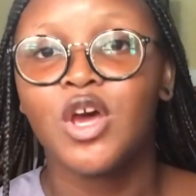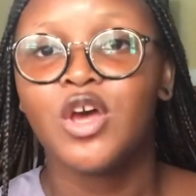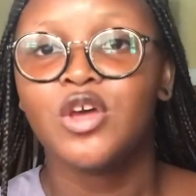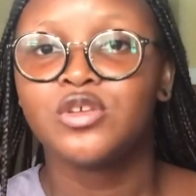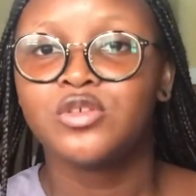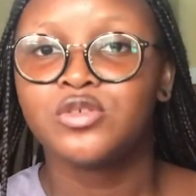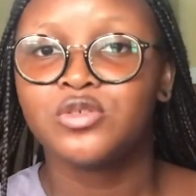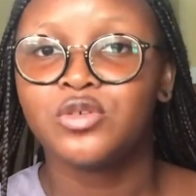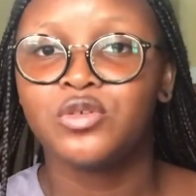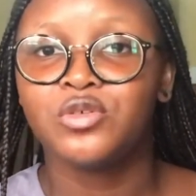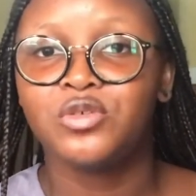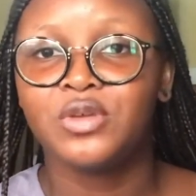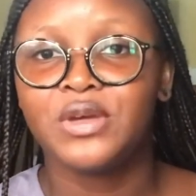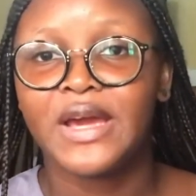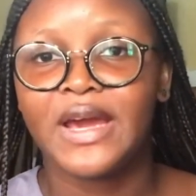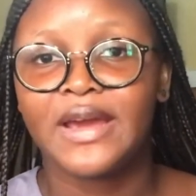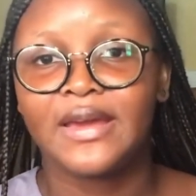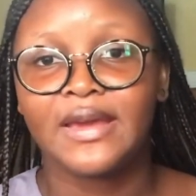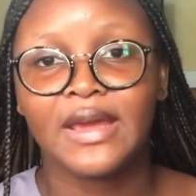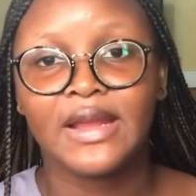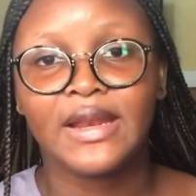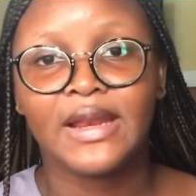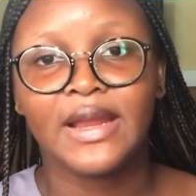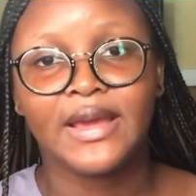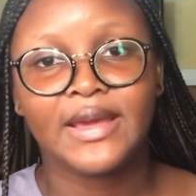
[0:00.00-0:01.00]
So you can
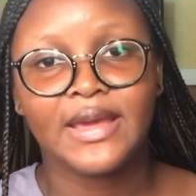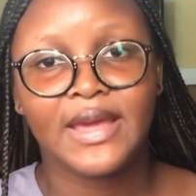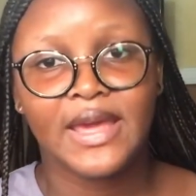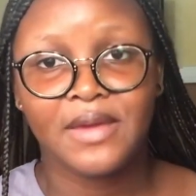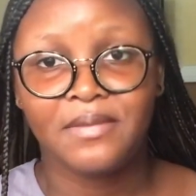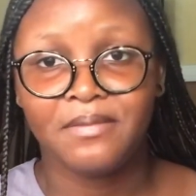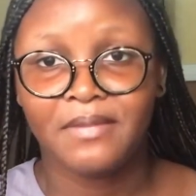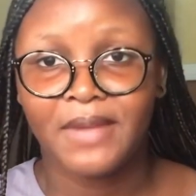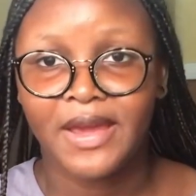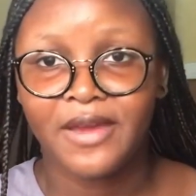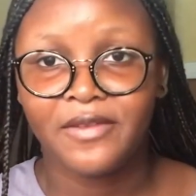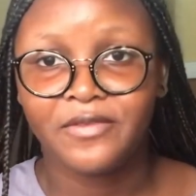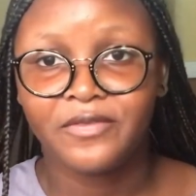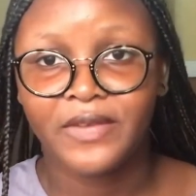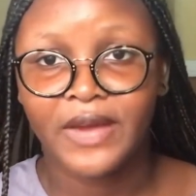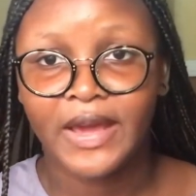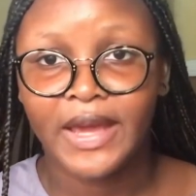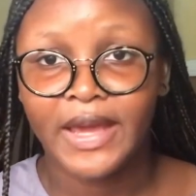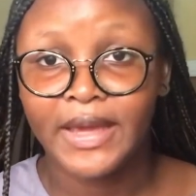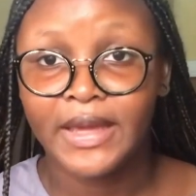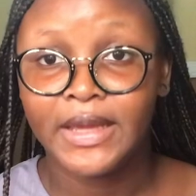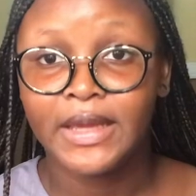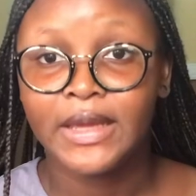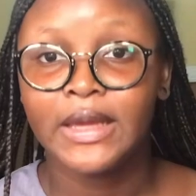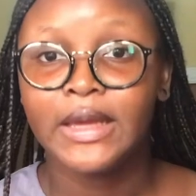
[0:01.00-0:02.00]
get like a
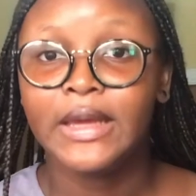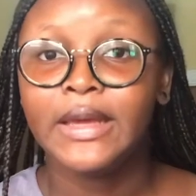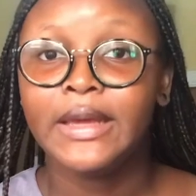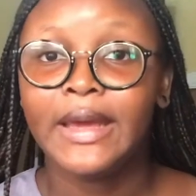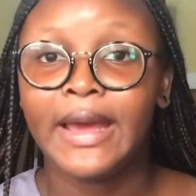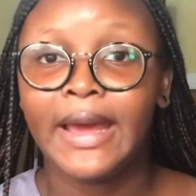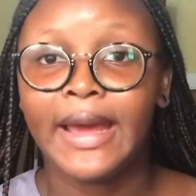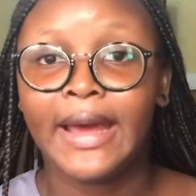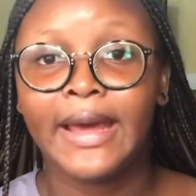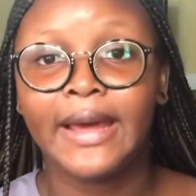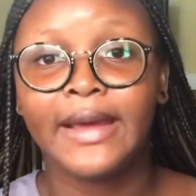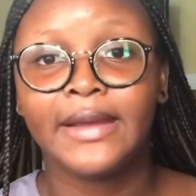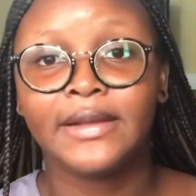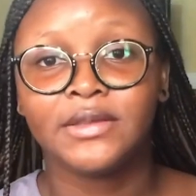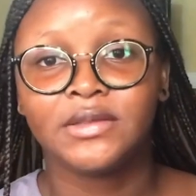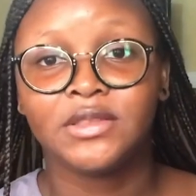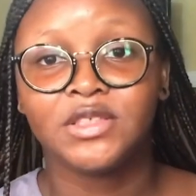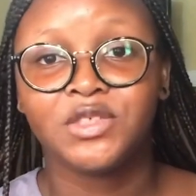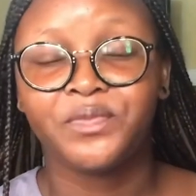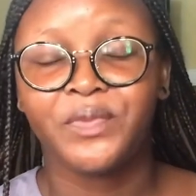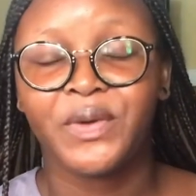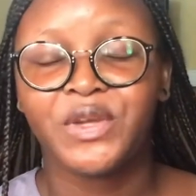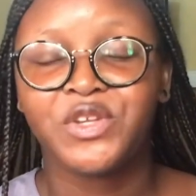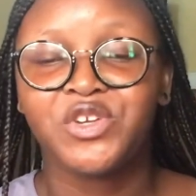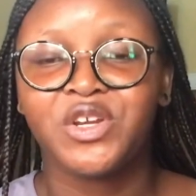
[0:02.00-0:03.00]
MiFi, and
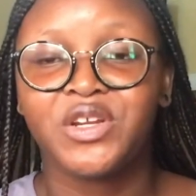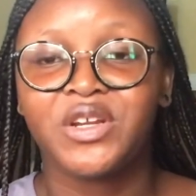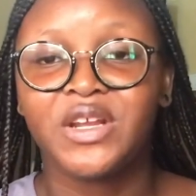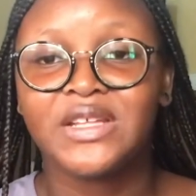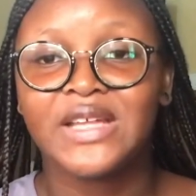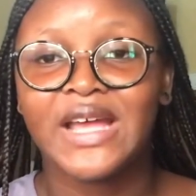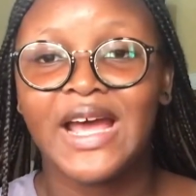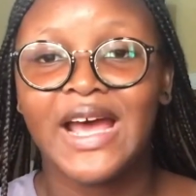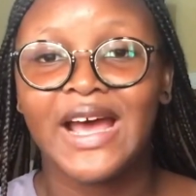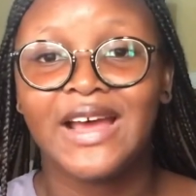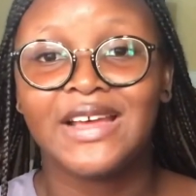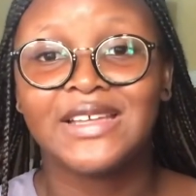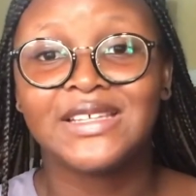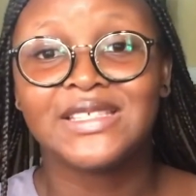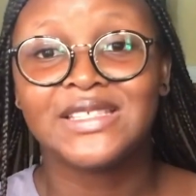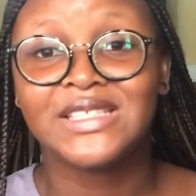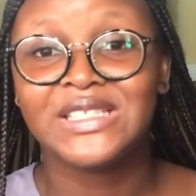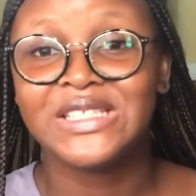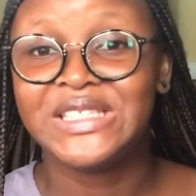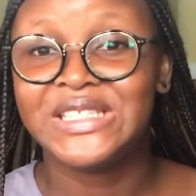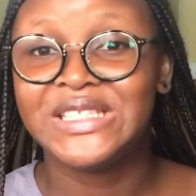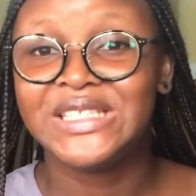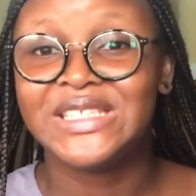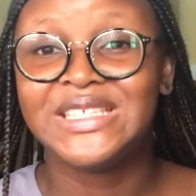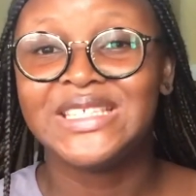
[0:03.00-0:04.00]
SpectraNet has
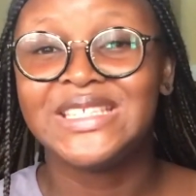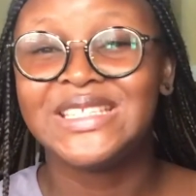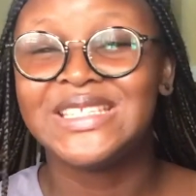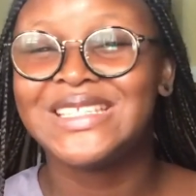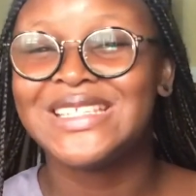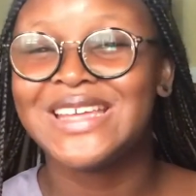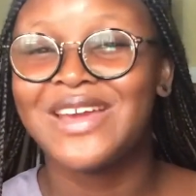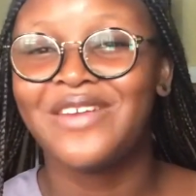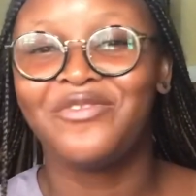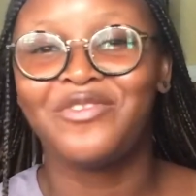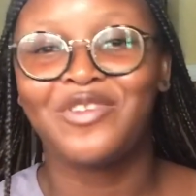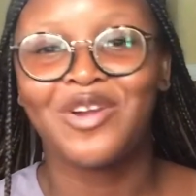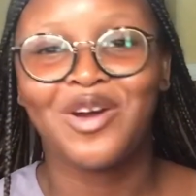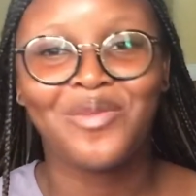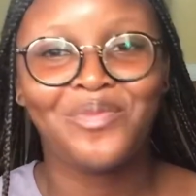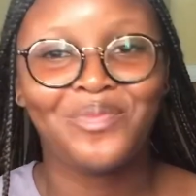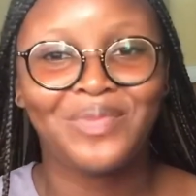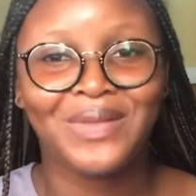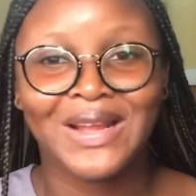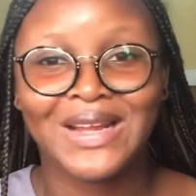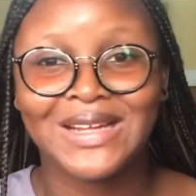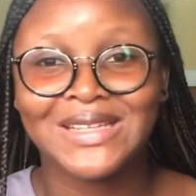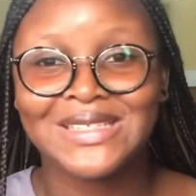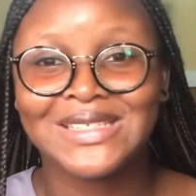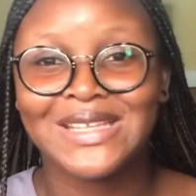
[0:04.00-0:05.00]
several
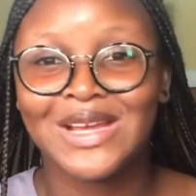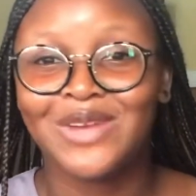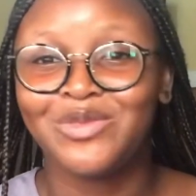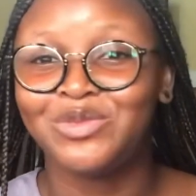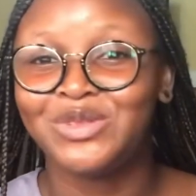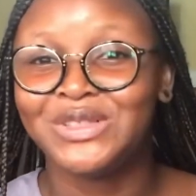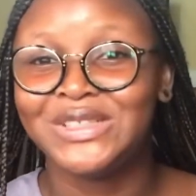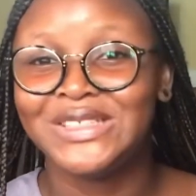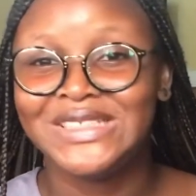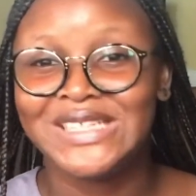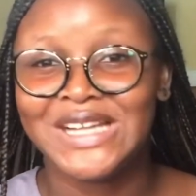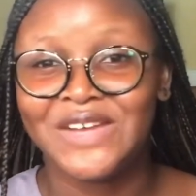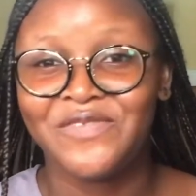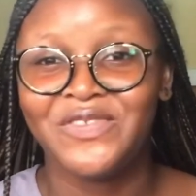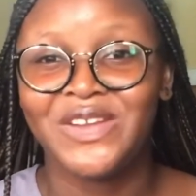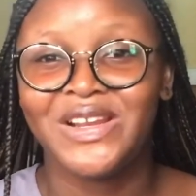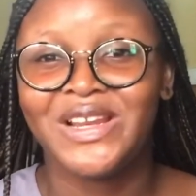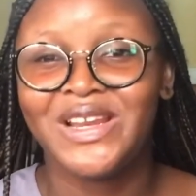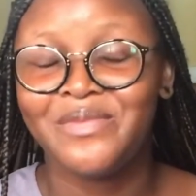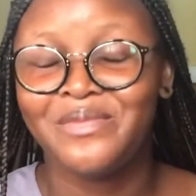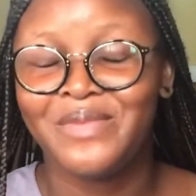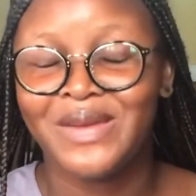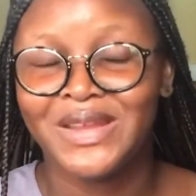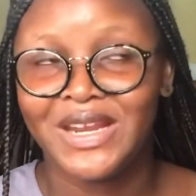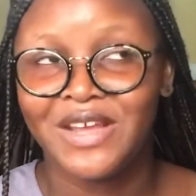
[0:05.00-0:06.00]
plans that would definitely
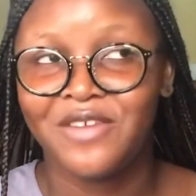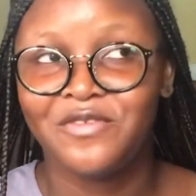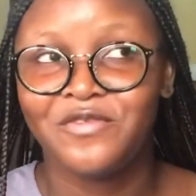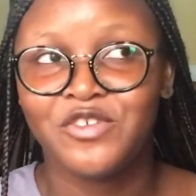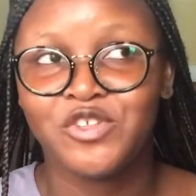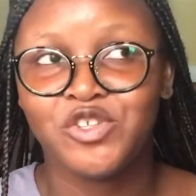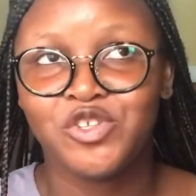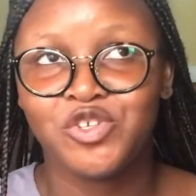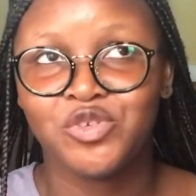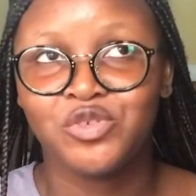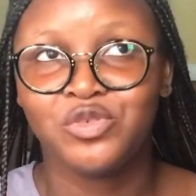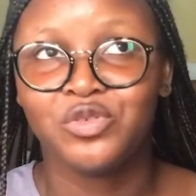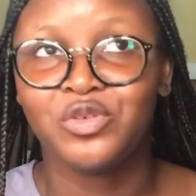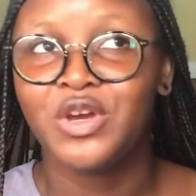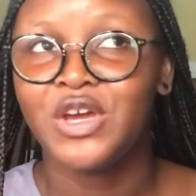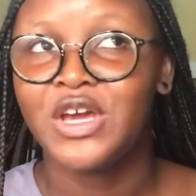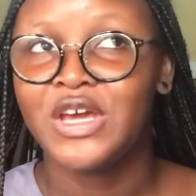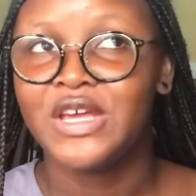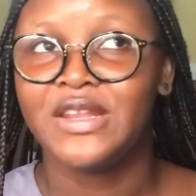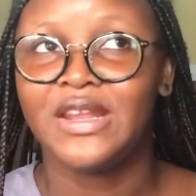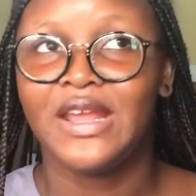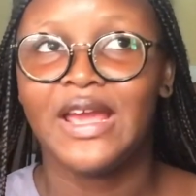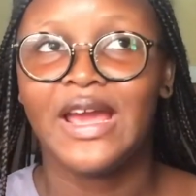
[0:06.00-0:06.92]
benefit you. They